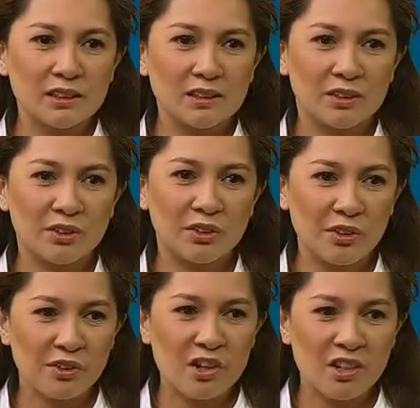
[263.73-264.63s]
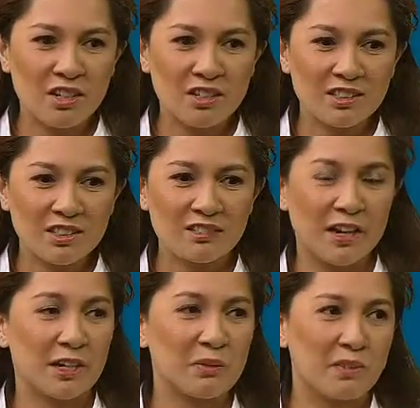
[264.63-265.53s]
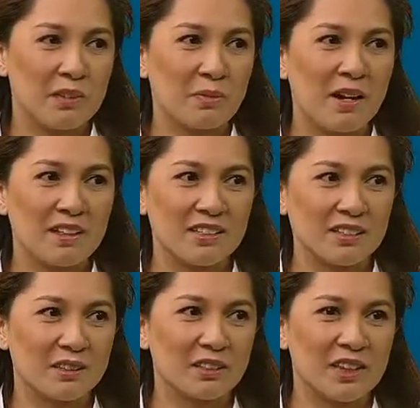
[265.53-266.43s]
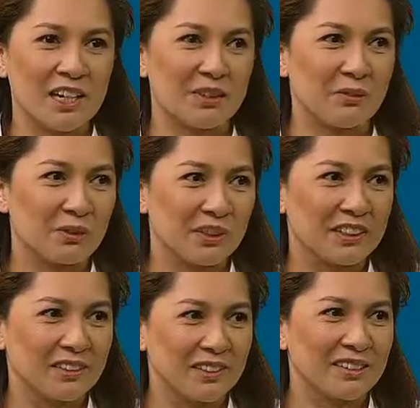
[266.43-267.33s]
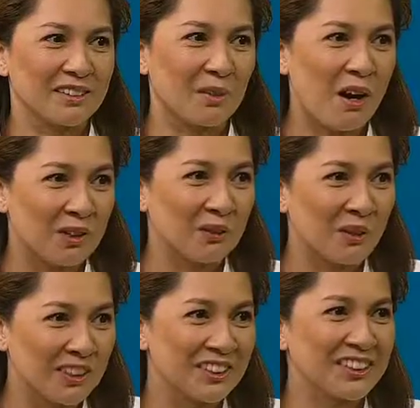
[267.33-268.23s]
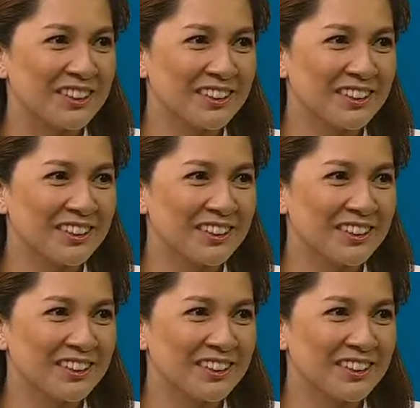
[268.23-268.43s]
There are these vacuum seal bags that you can actually put into hot water.